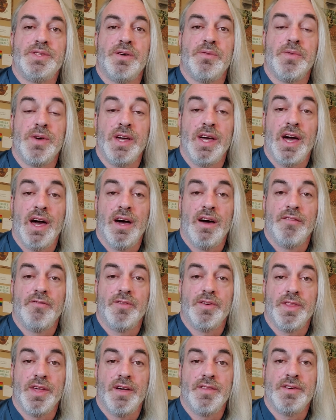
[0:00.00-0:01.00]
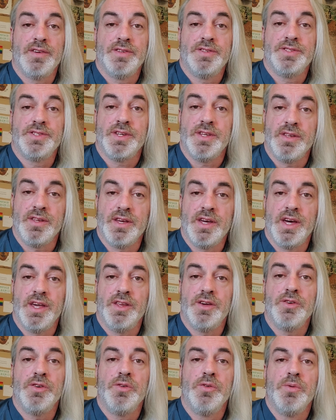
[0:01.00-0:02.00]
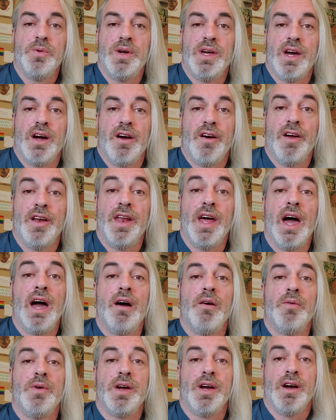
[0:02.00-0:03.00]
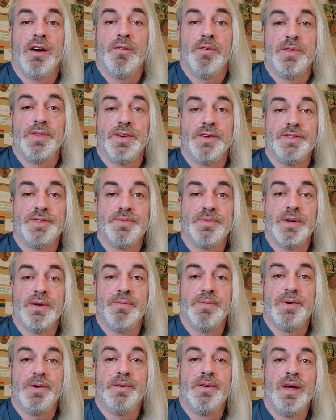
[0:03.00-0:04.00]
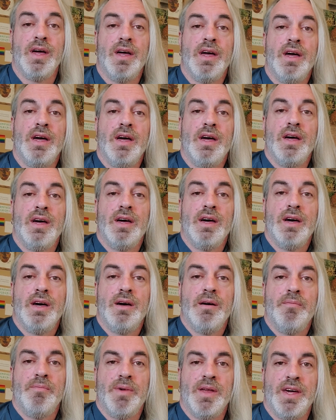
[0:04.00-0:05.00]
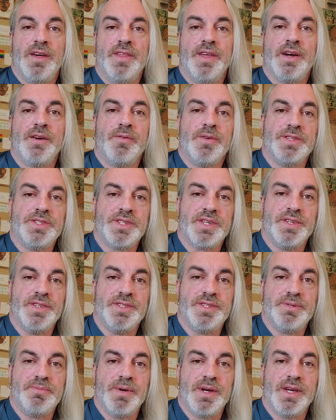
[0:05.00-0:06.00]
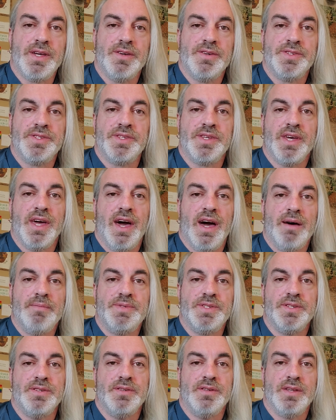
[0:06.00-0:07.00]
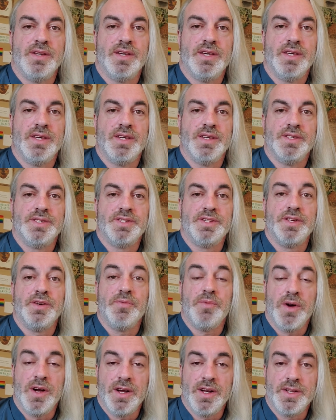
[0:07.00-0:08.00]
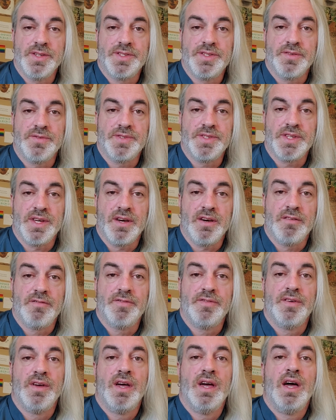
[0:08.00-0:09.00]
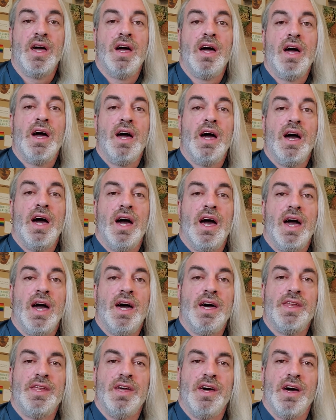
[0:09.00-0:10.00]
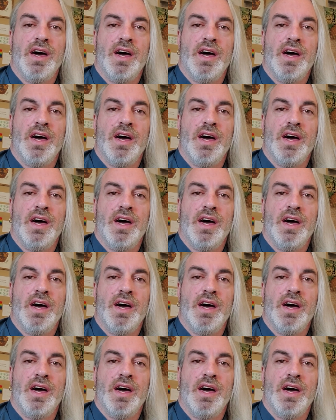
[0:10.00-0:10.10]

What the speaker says: that we have with others and who we are and how we are with those people. But I think what's conspicuously absent is an awareness of self and